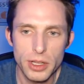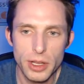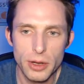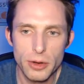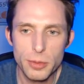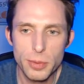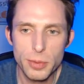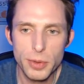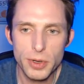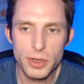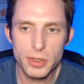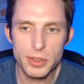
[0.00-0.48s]

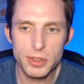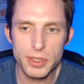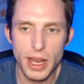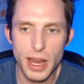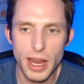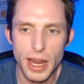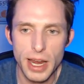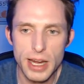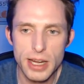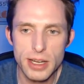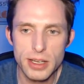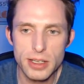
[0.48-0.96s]
us at
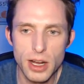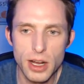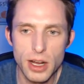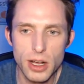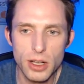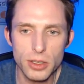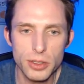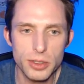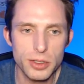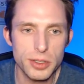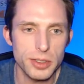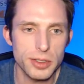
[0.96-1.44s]

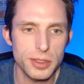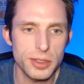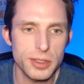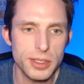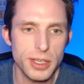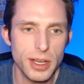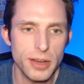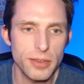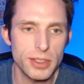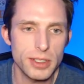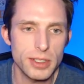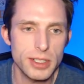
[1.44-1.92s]

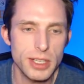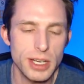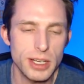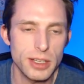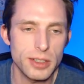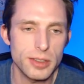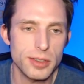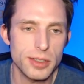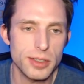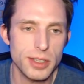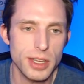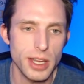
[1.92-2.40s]

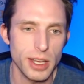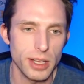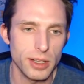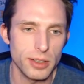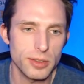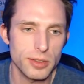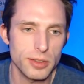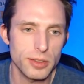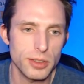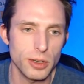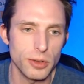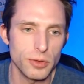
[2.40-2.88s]
$8.17.
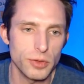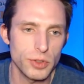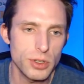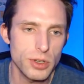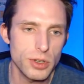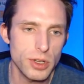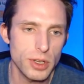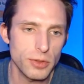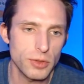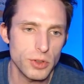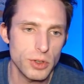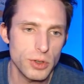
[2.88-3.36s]
So
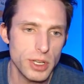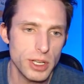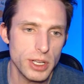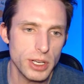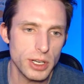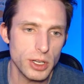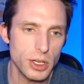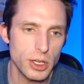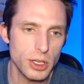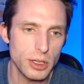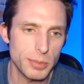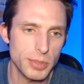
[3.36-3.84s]
if you get a
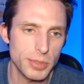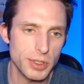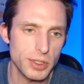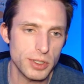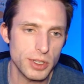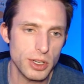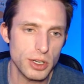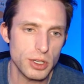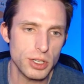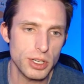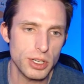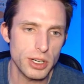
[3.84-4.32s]
good
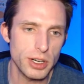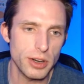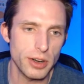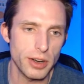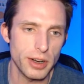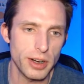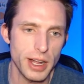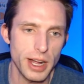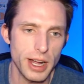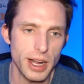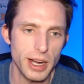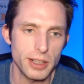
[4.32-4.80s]
position here at
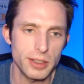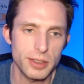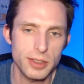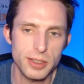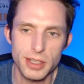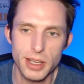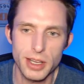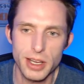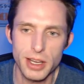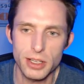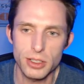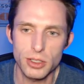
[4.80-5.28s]
9
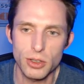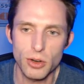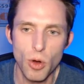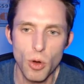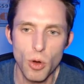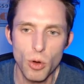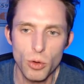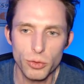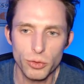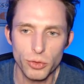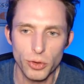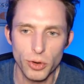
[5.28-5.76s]
cents and you
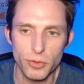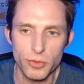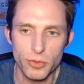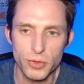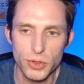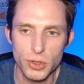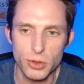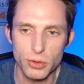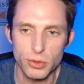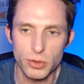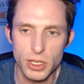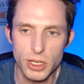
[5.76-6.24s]
hold for a
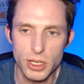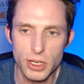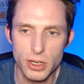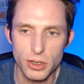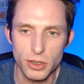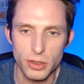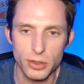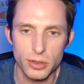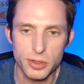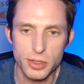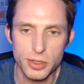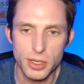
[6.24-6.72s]
few
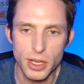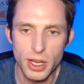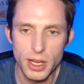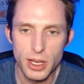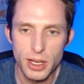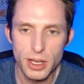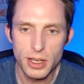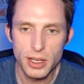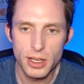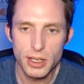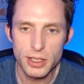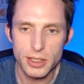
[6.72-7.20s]
years,
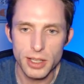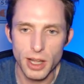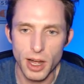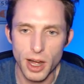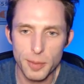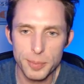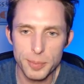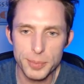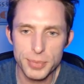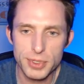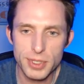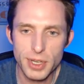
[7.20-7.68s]
the
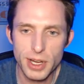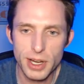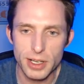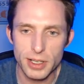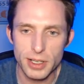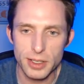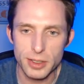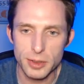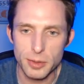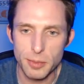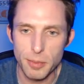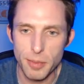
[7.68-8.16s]
upside
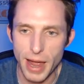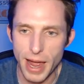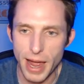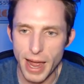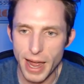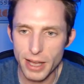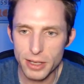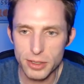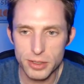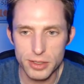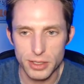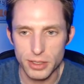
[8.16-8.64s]
is
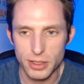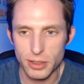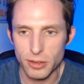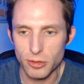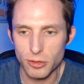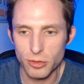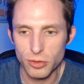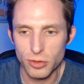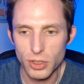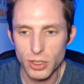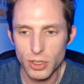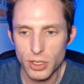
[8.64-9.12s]

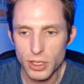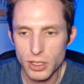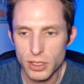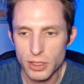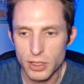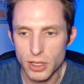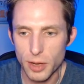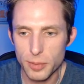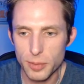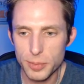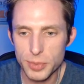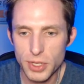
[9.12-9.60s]
massive.
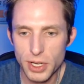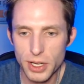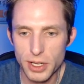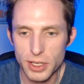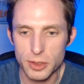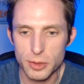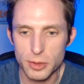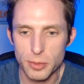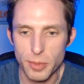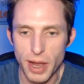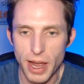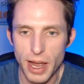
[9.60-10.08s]

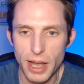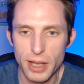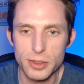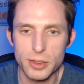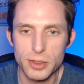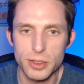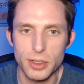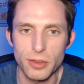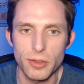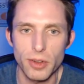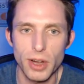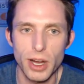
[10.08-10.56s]

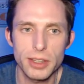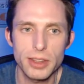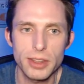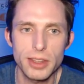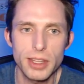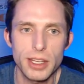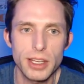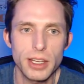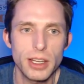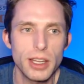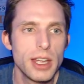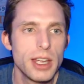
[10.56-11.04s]
I
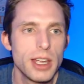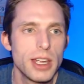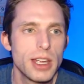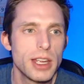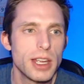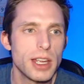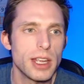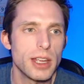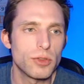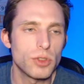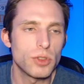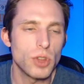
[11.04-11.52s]
think
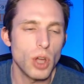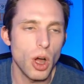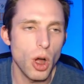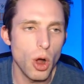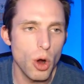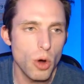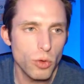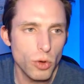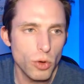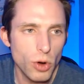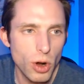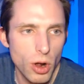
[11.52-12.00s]
if the
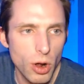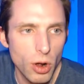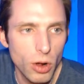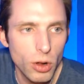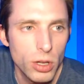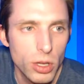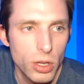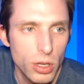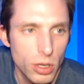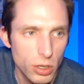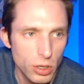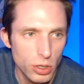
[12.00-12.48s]
overall
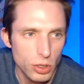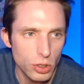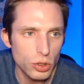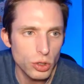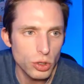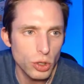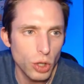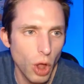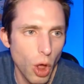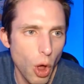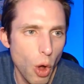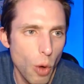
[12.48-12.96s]

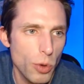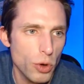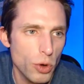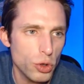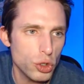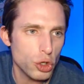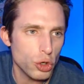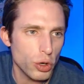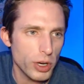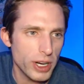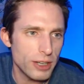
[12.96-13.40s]
global trade